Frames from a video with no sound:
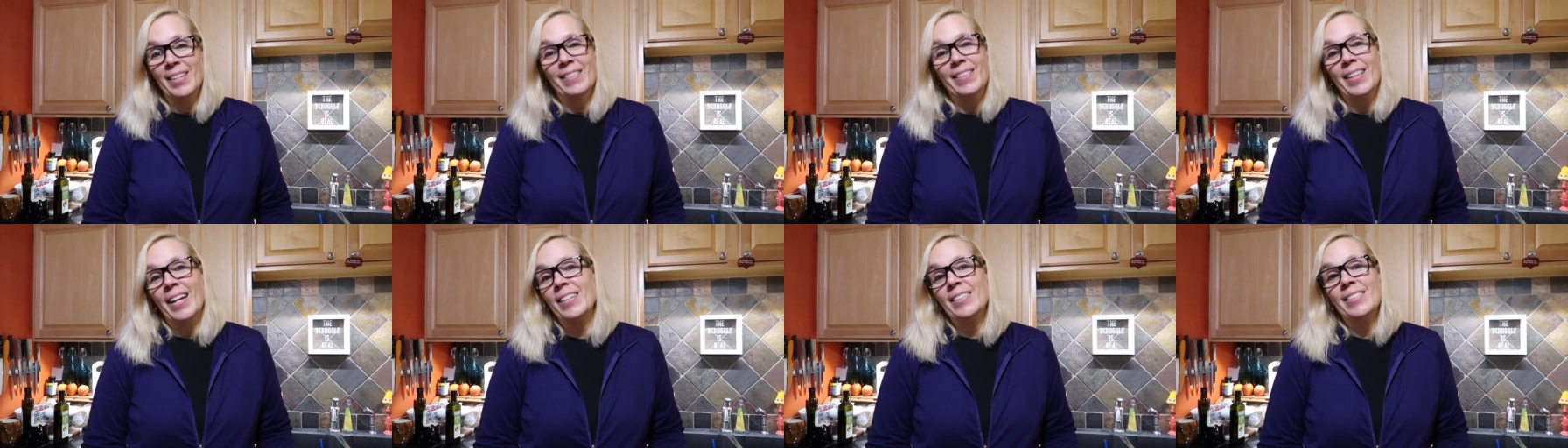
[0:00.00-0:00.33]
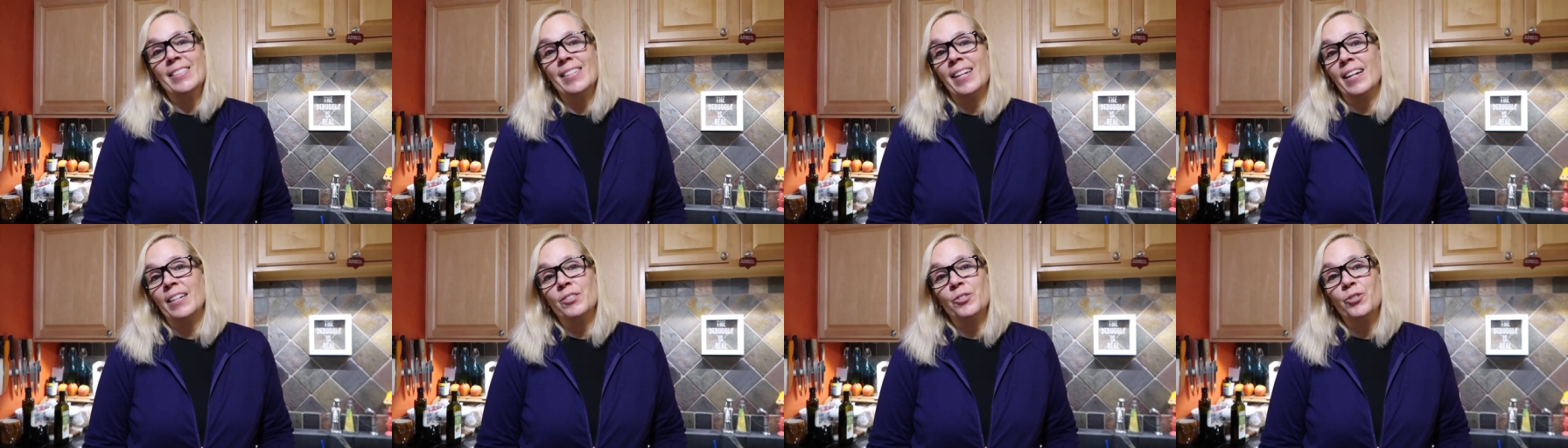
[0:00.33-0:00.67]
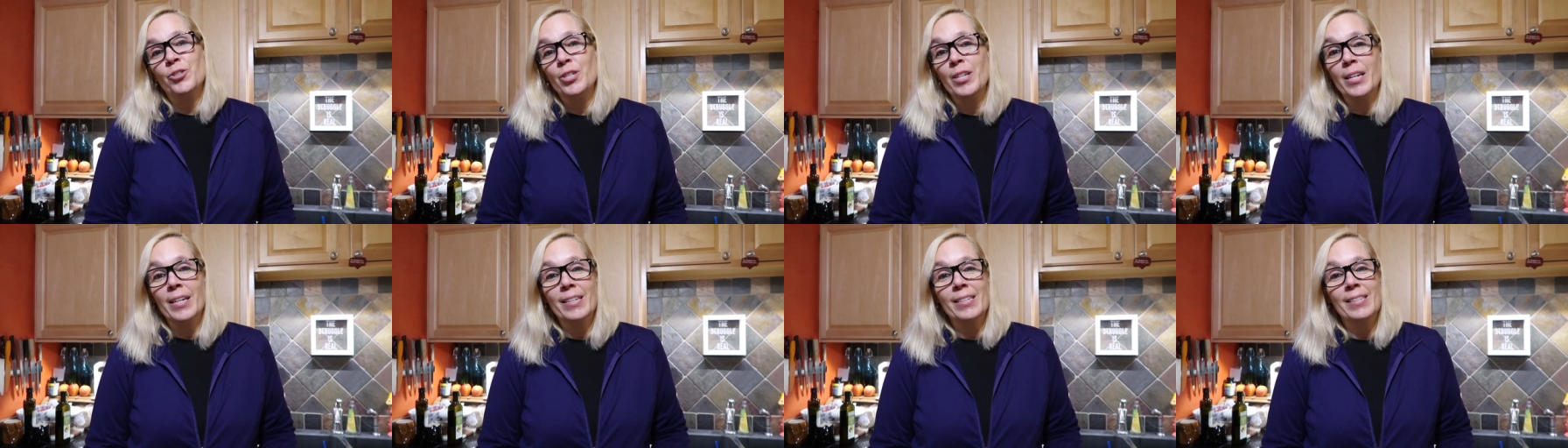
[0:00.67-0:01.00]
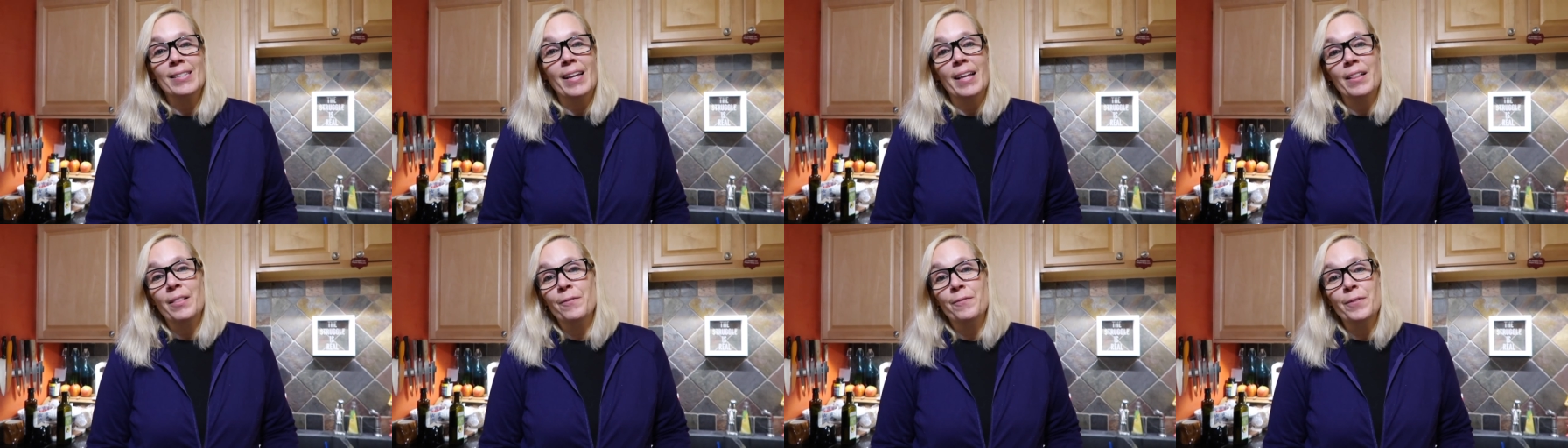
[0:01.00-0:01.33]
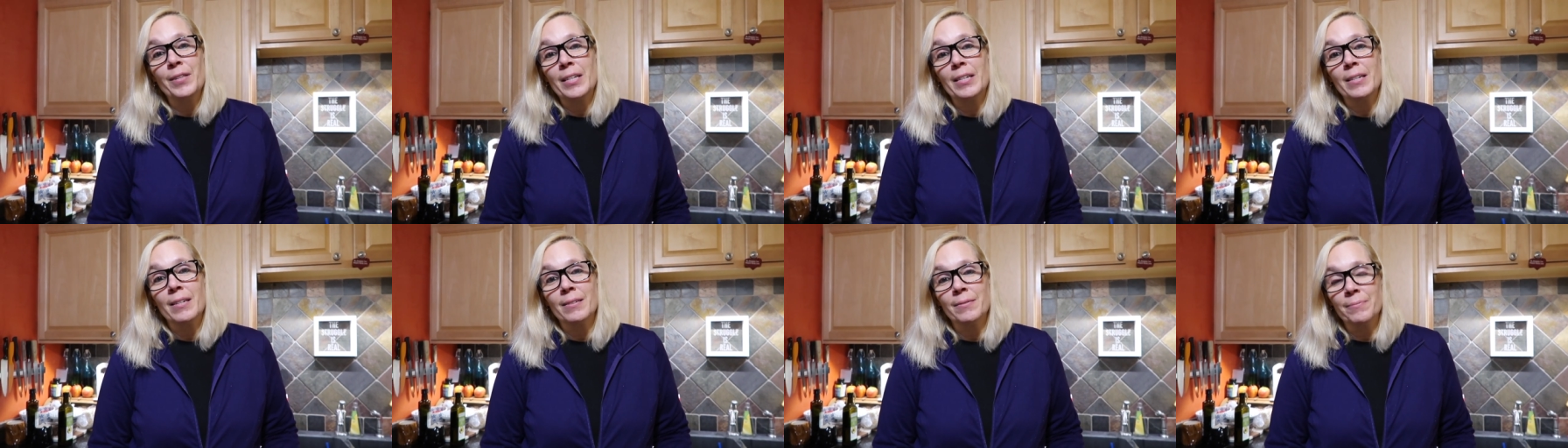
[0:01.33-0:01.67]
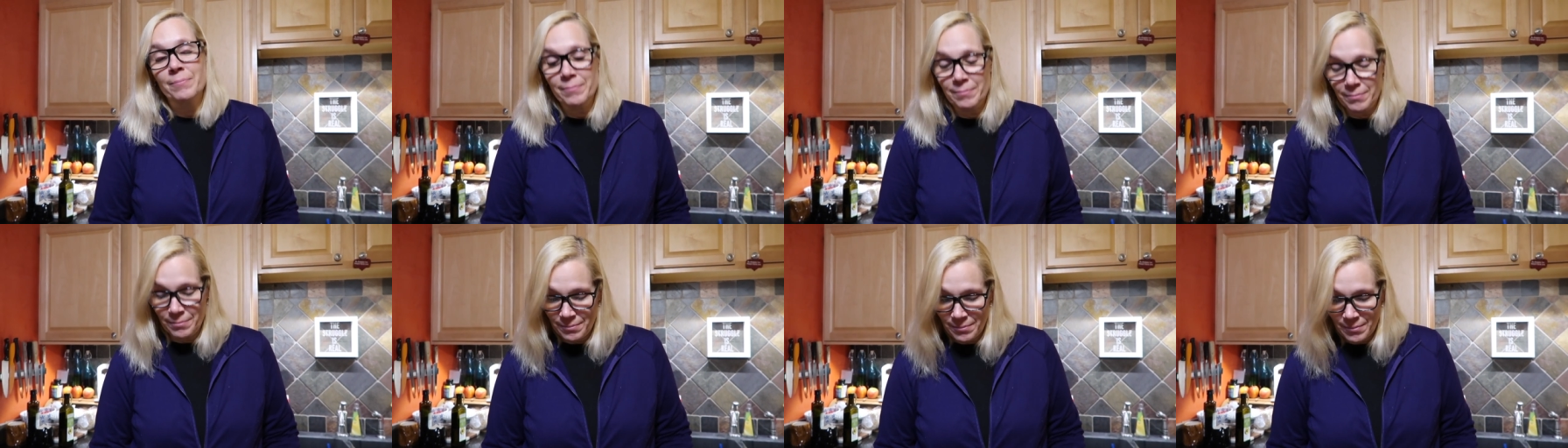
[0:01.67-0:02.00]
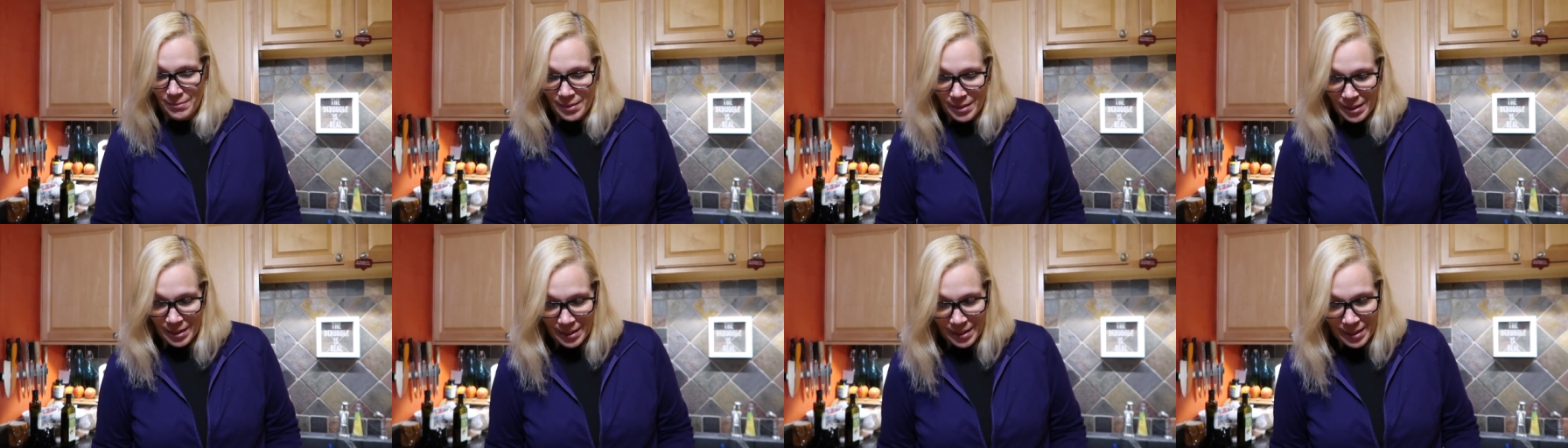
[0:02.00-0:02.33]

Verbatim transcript: That's not chic, c'est la vie. No.